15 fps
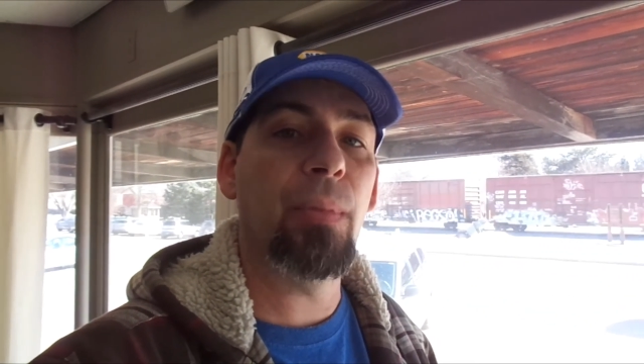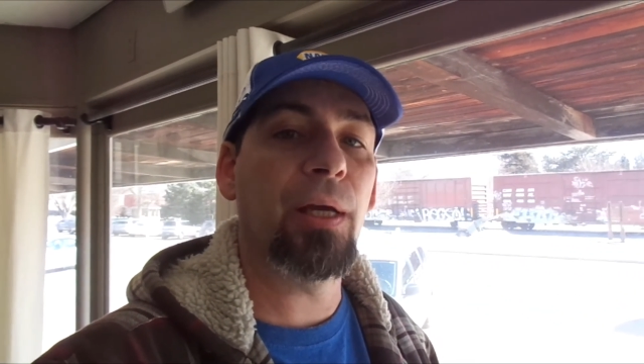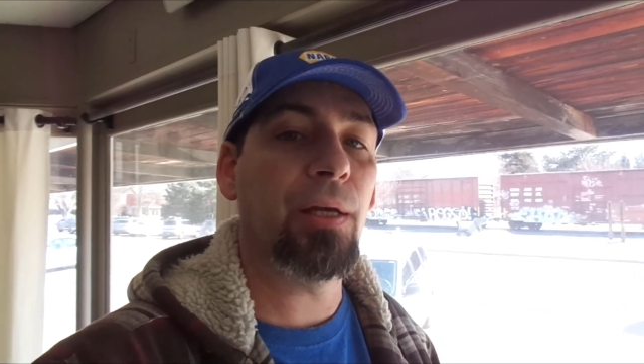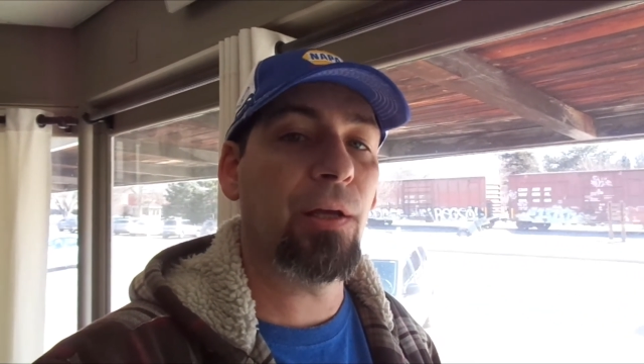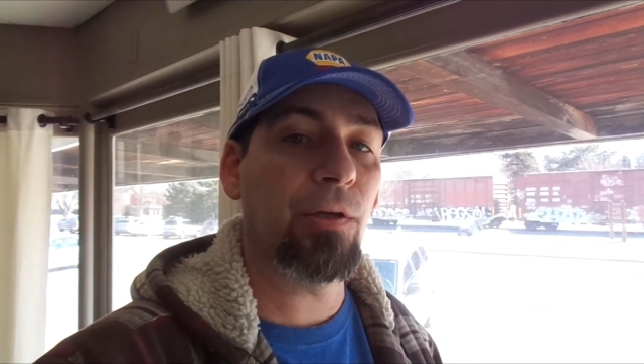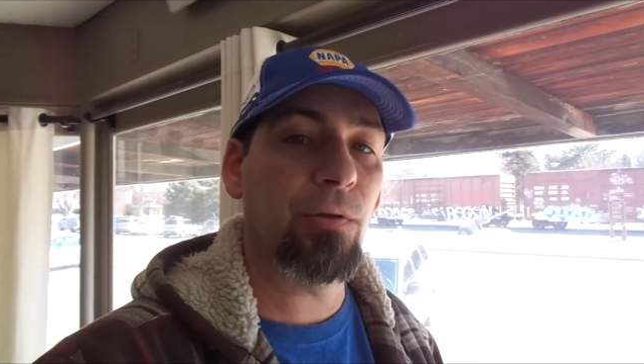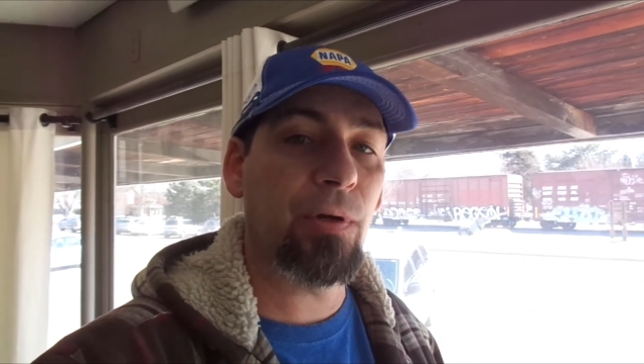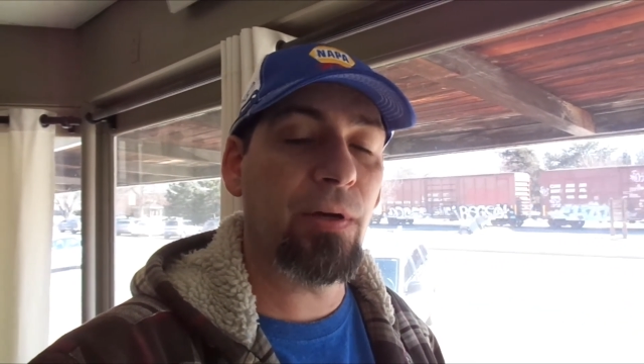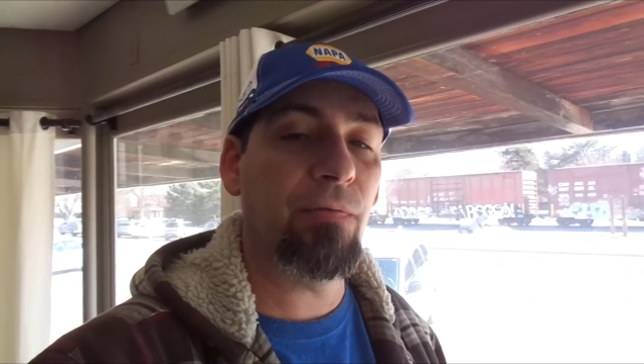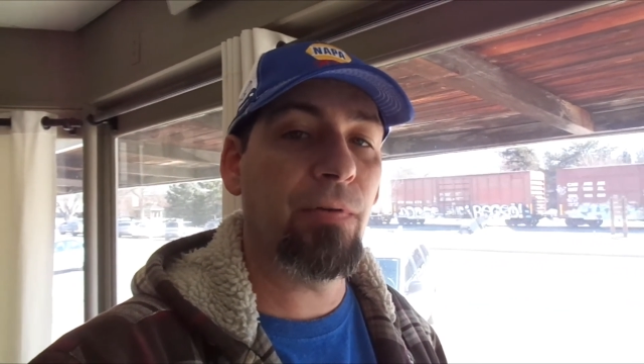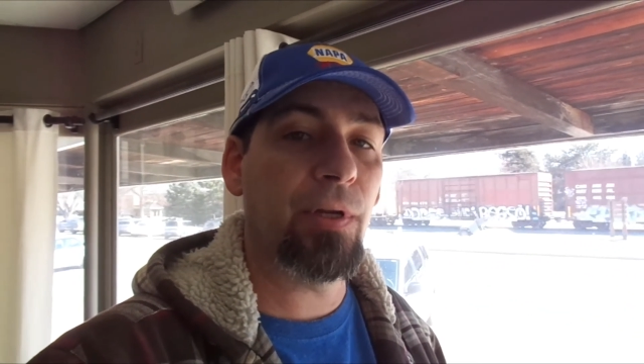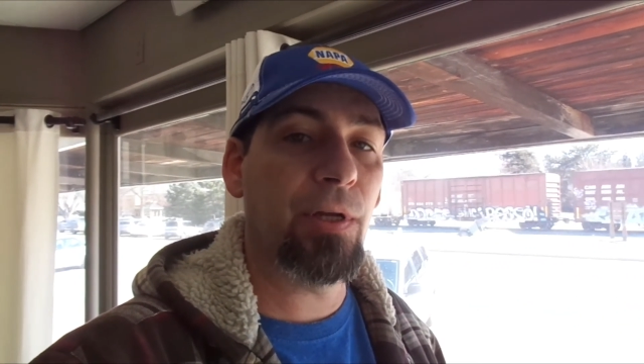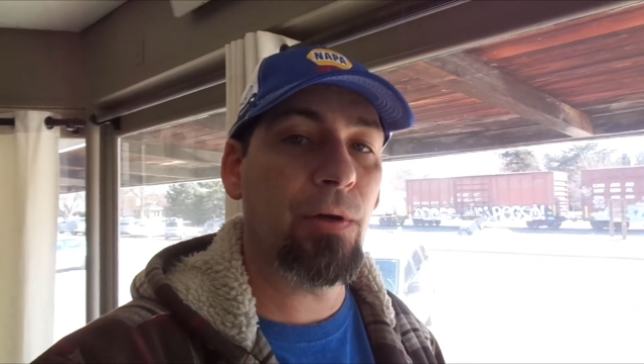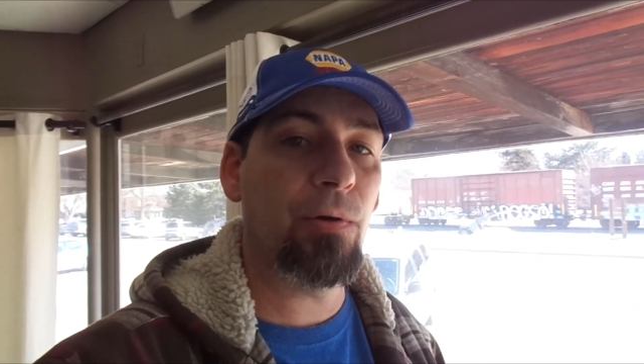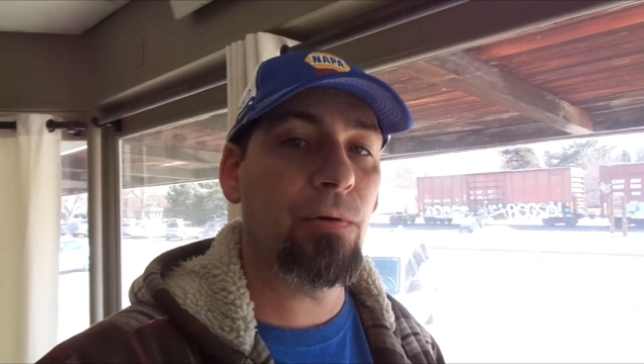making great
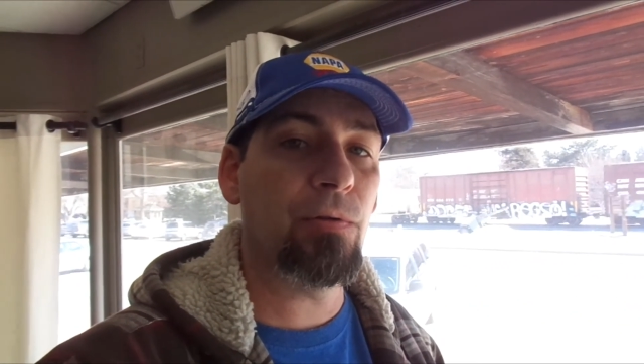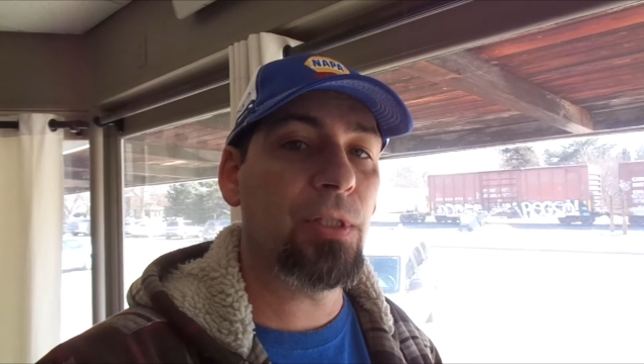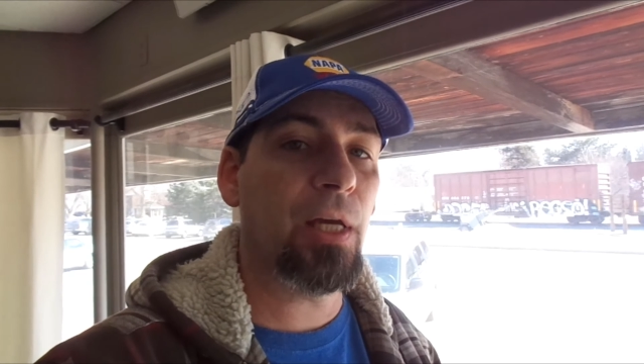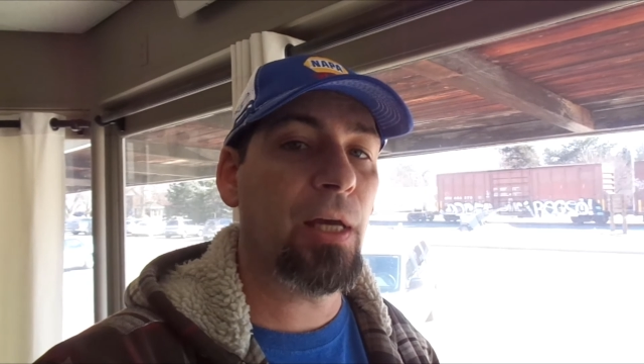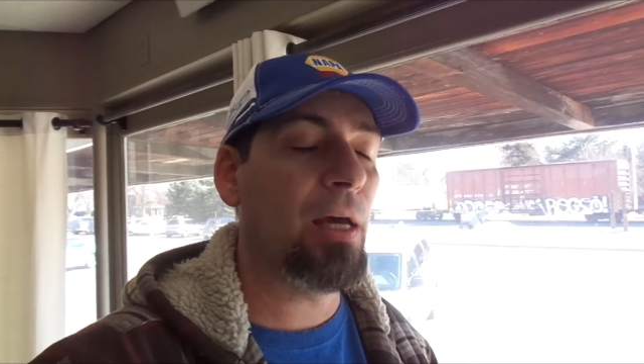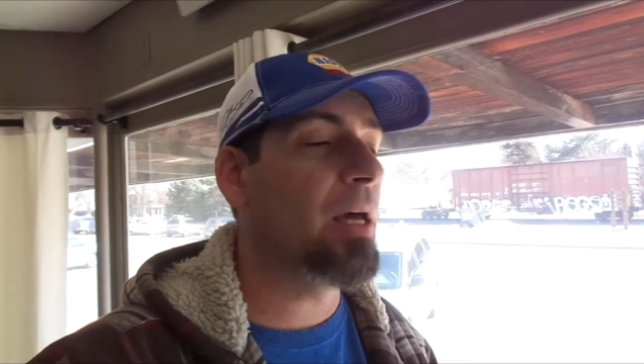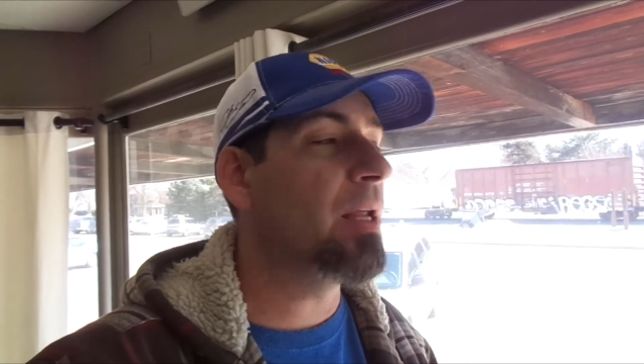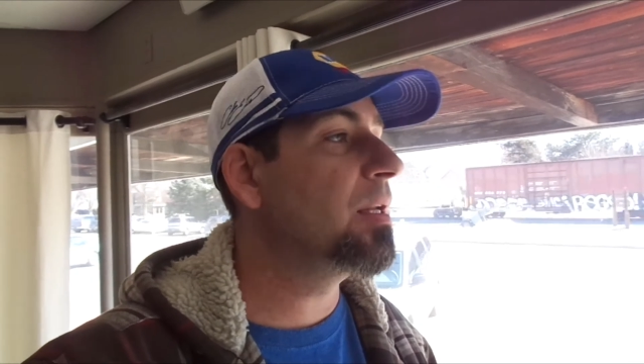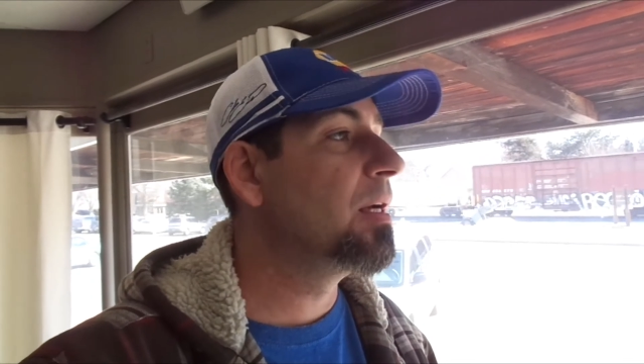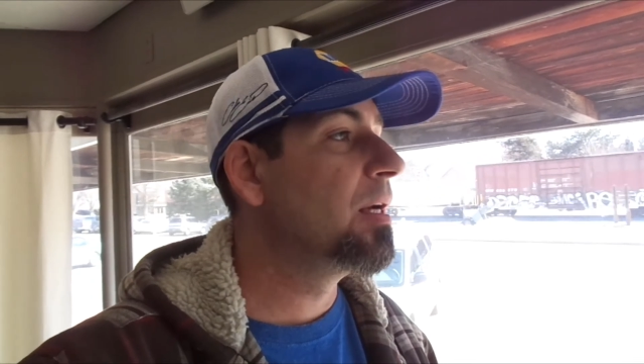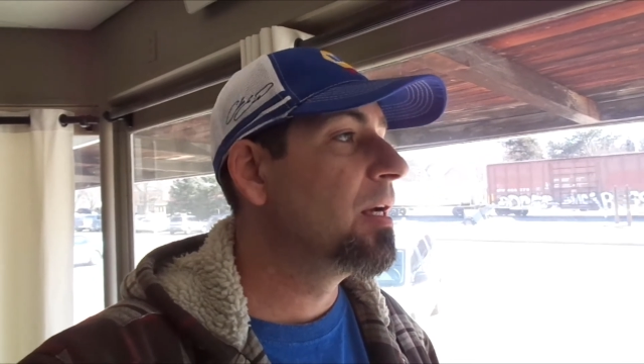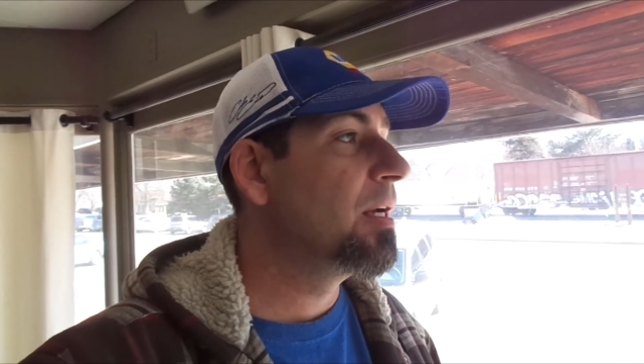videos and